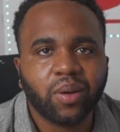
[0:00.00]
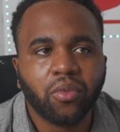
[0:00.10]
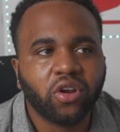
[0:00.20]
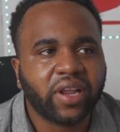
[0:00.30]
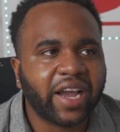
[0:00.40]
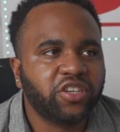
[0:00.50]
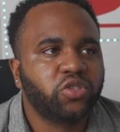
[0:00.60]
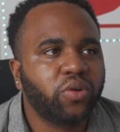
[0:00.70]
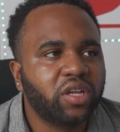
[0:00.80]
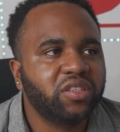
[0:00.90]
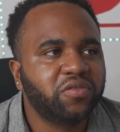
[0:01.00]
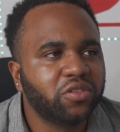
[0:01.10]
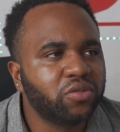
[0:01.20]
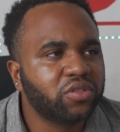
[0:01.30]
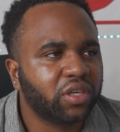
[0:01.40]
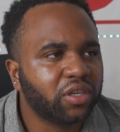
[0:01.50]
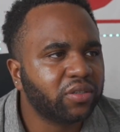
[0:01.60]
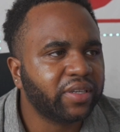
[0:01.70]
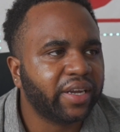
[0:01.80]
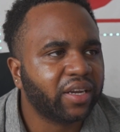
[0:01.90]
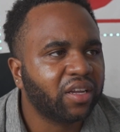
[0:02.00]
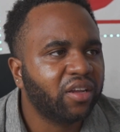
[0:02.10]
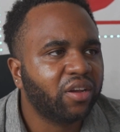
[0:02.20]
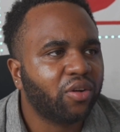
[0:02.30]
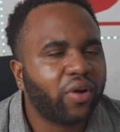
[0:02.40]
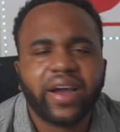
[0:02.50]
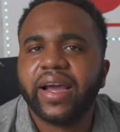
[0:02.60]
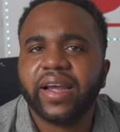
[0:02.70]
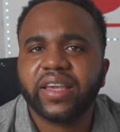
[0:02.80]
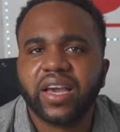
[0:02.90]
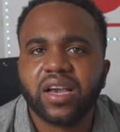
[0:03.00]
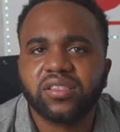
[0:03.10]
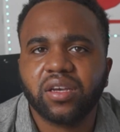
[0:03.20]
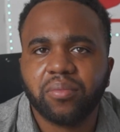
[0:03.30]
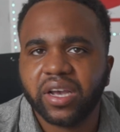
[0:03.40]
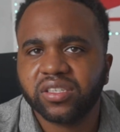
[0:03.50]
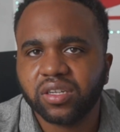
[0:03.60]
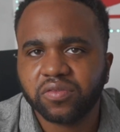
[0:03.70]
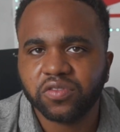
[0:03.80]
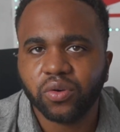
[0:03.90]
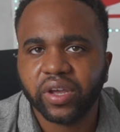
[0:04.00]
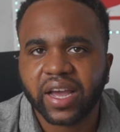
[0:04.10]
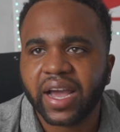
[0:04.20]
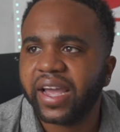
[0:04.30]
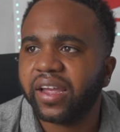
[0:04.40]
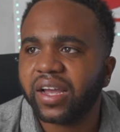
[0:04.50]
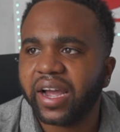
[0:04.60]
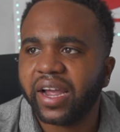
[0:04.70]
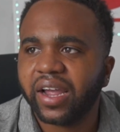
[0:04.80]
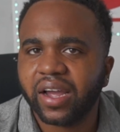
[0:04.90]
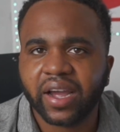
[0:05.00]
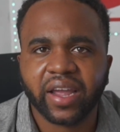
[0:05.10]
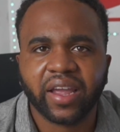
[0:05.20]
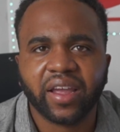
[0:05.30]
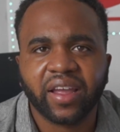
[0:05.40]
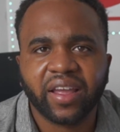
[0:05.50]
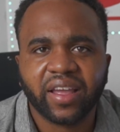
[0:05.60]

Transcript: But I just wanted to know, say, yo, like, why I can't accept myself the way I